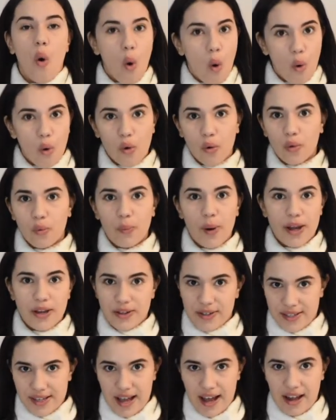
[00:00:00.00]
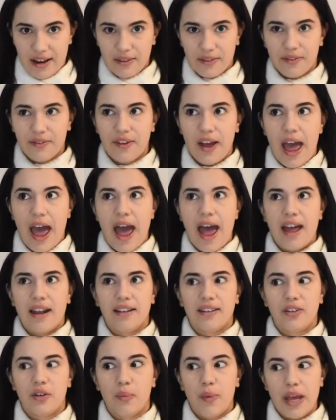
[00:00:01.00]
all by yourself
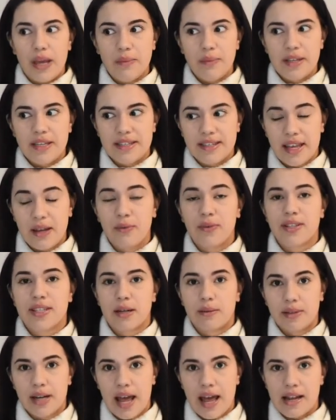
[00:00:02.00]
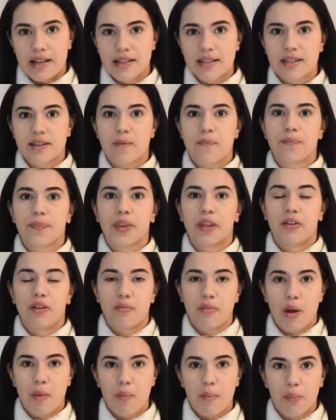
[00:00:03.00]
and your baby is staying with someone else,
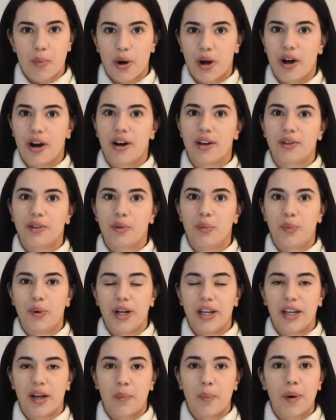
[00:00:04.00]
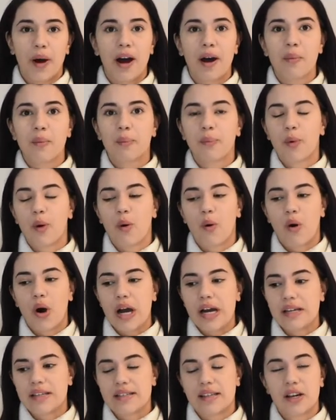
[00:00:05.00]
remember to bring a pump
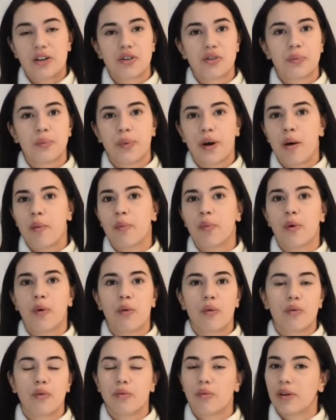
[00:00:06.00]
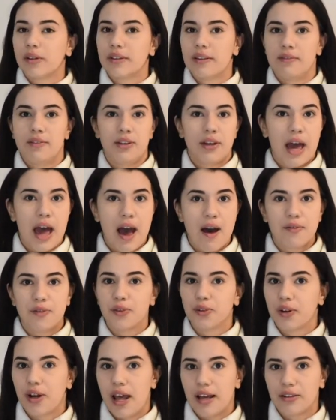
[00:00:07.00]
or a suction pump or whatever you have
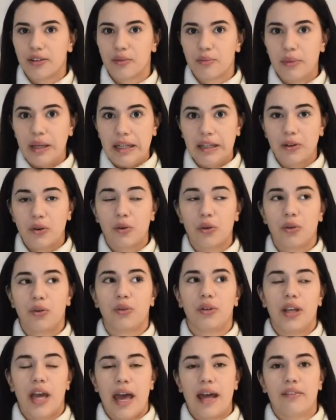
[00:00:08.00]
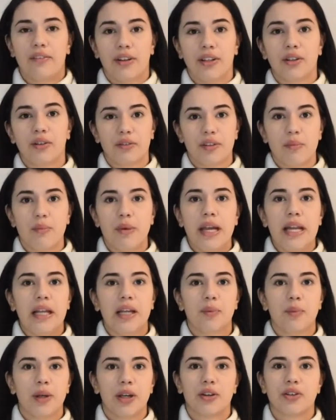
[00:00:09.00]
to collect your milk or to get rid of the milk.
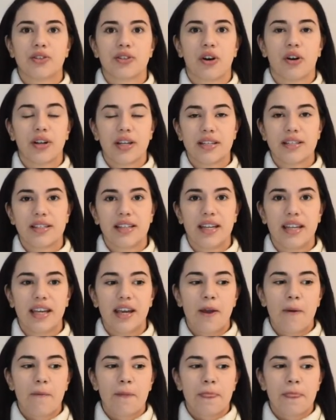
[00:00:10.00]
Because honestly,